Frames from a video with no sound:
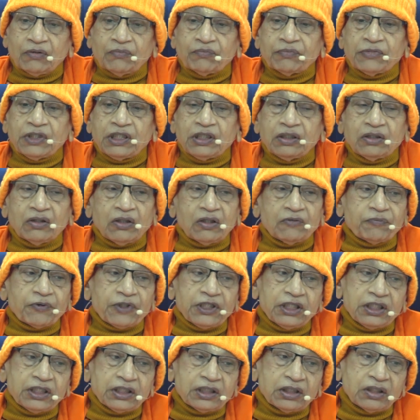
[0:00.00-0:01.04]
Then not
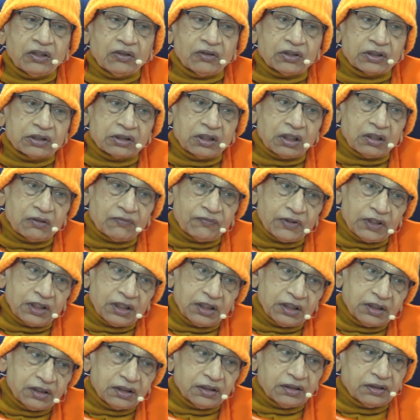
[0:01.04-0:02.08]
parichita,
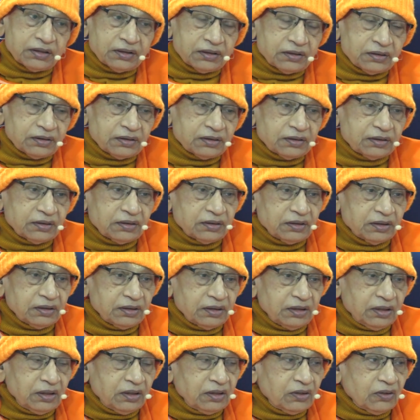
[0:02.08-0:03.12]
sarvagaha,
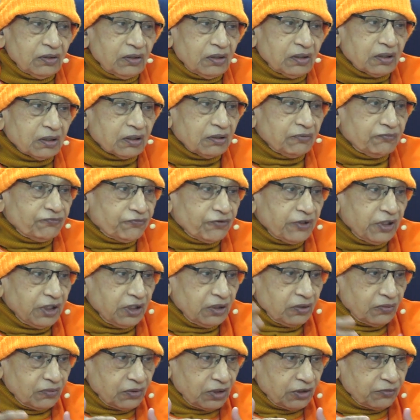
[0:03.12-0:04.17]
not
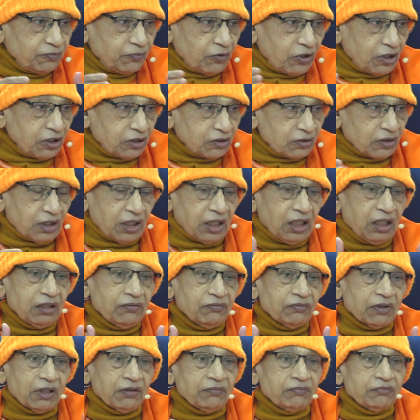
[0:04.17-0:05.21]
confined to this body. So I
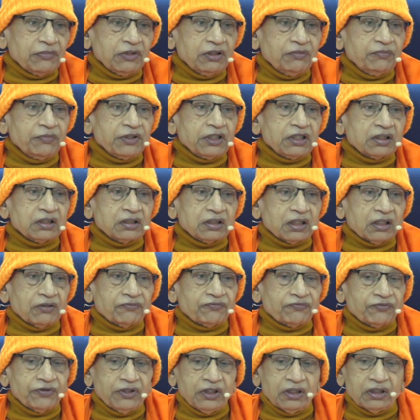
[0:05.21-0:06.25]
am limited, I
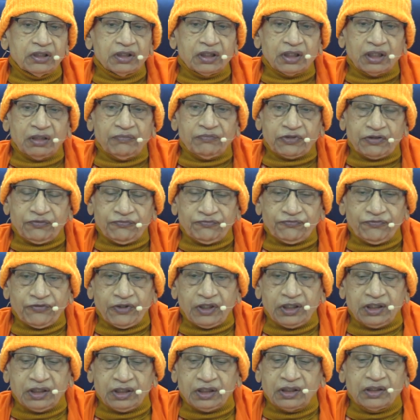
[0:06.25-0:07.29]
feel that I am
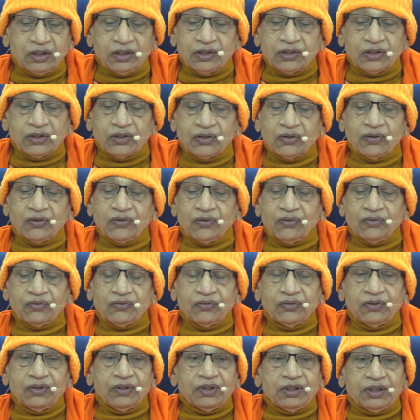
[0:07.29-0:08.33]
confined here.
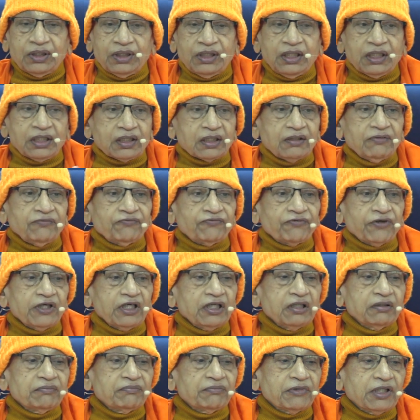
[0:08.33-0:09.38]
No, that
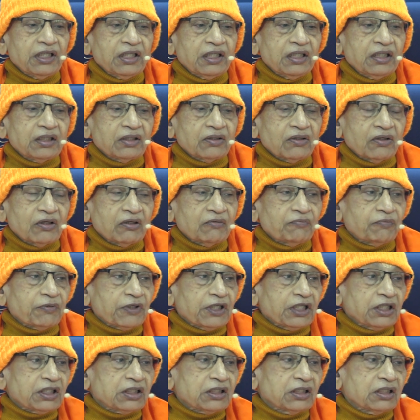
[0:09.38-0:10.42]
confinement or
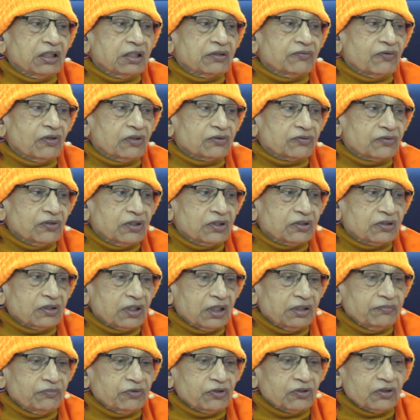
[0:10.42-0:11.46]
parichinat also is
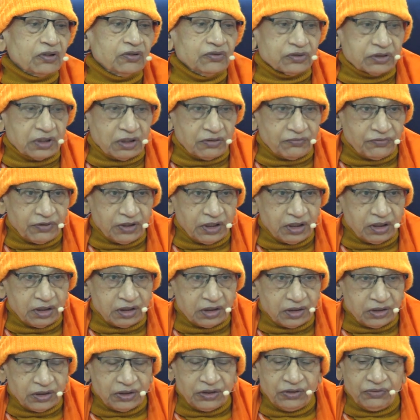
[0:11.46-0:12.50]
right because it's sarvagaha,
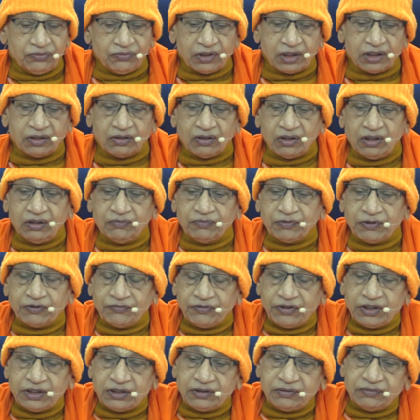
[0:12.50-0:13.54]
you are all
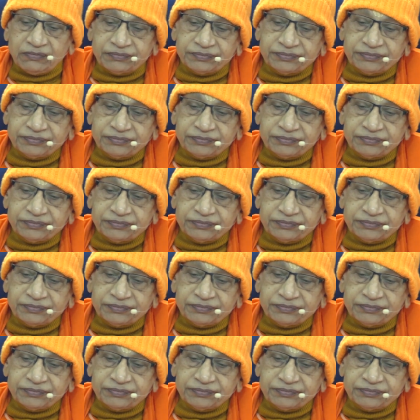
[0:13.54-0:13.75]
pervasive.